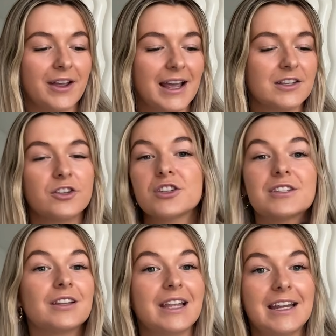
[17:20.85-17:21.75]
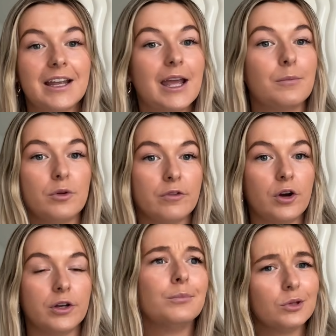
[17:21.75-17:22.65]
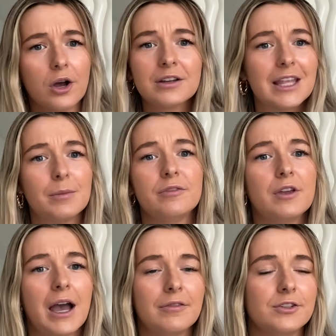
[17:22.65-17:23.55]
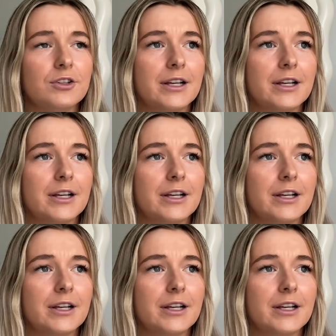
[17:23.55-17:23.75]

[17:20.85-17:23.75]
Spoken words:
Okay, so just delete it and move on. Block them if you have to.